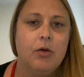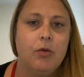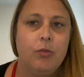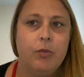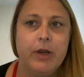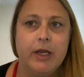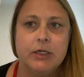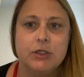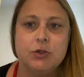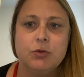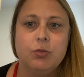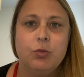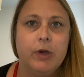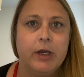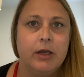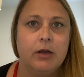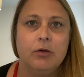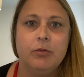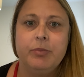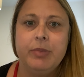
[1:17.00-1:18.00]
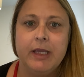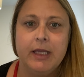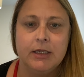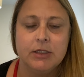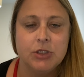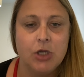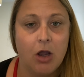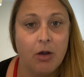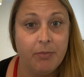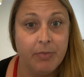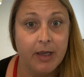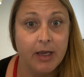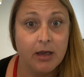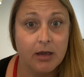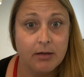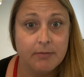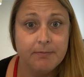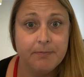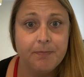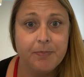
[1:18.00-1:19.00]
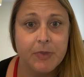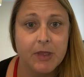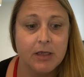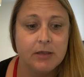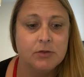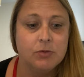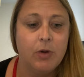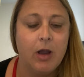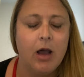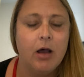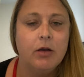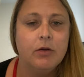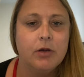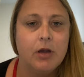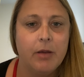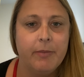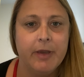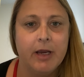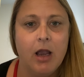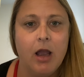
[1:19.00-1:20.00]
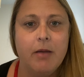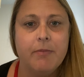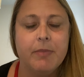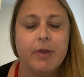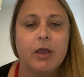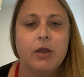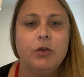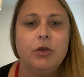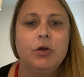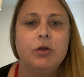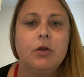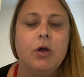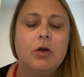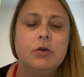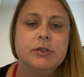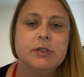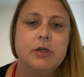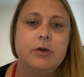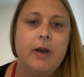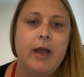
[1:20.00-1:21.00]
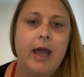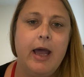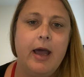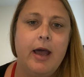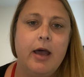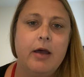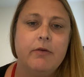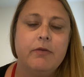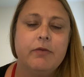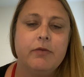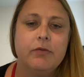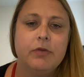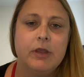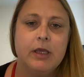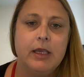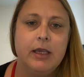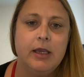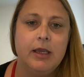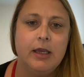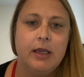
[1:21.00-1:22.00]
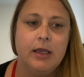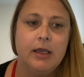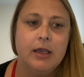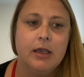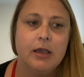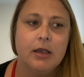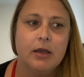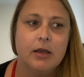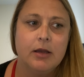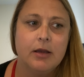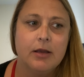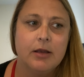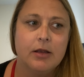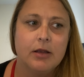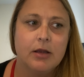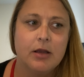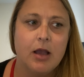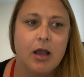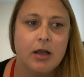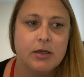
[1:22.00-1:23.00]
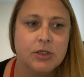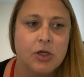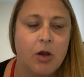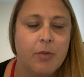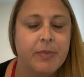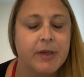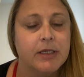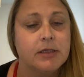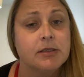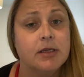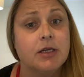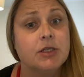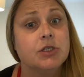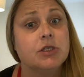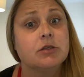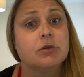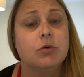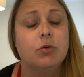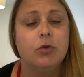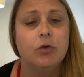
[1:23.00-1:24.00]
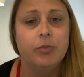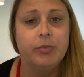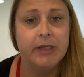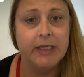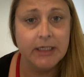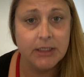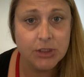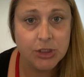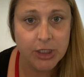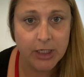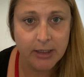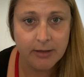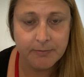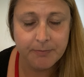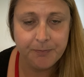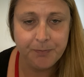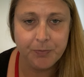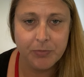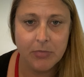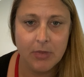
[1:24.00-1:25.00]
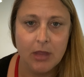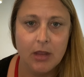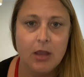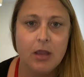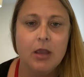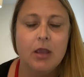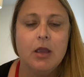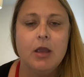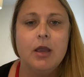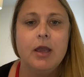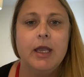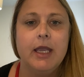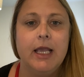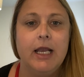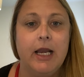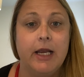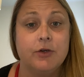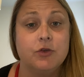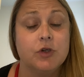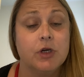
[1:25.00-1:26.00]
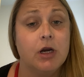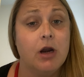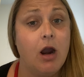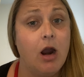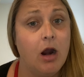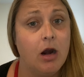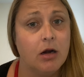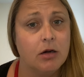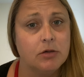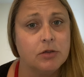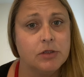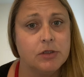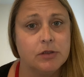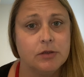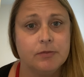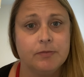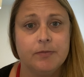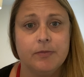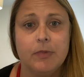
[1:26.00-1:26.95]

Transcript: which will be a topic as well coming up. You'll also have the topics such as coral bleaching, electric cars,